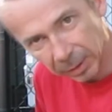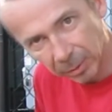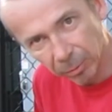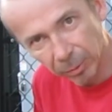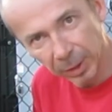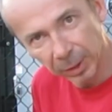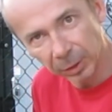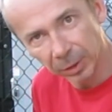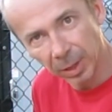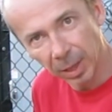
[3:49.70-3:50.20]

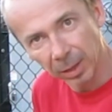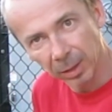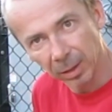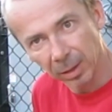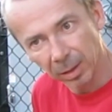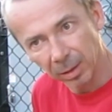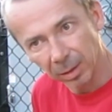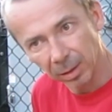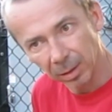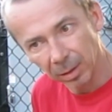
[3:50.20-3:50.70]
reached
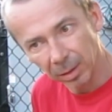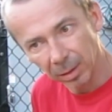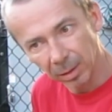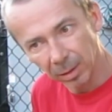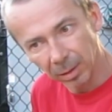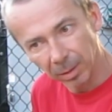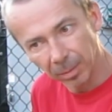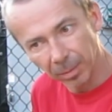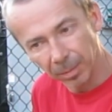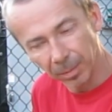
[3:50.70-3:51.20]
that
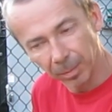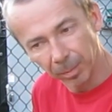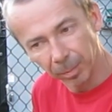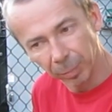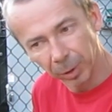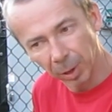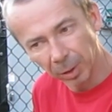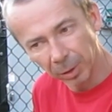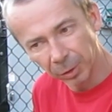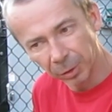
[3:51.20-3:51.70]

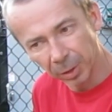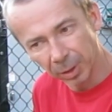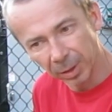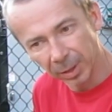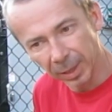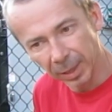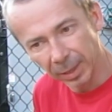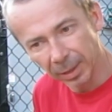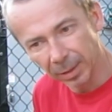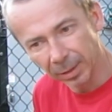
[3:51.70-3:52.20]
plunger
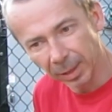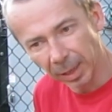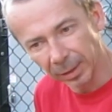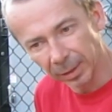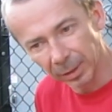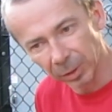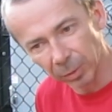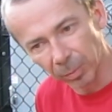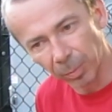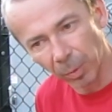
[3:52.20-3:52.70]
thing that
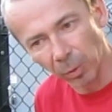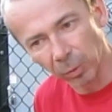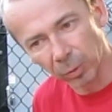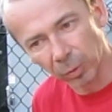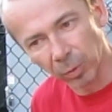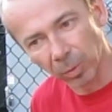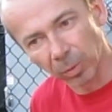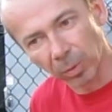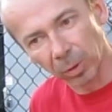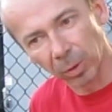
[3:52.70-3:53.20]
is supposed
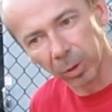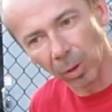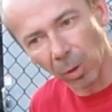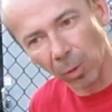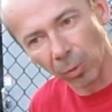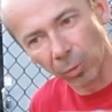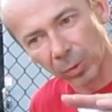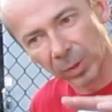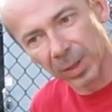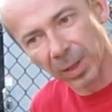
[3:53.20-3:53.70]
to
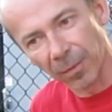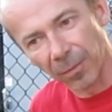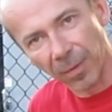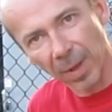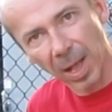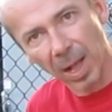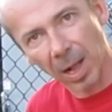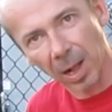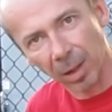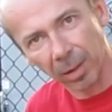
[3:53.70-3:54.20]
close the
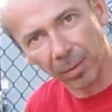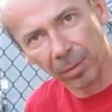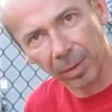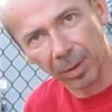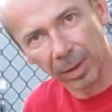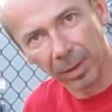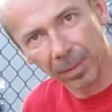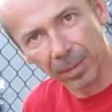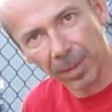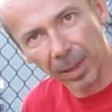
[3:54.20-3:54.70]
valve
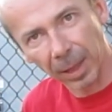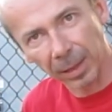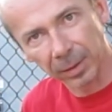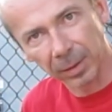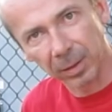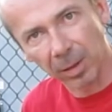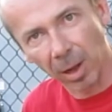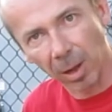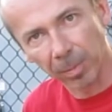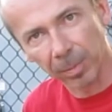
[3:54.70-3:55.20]
and
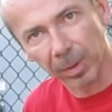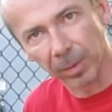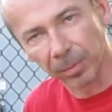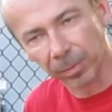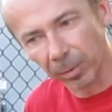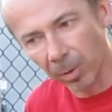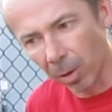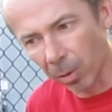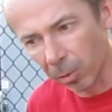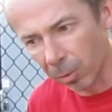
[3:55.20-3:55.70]
stop the
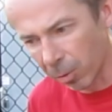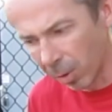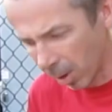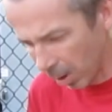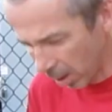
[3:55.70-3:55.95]
flow,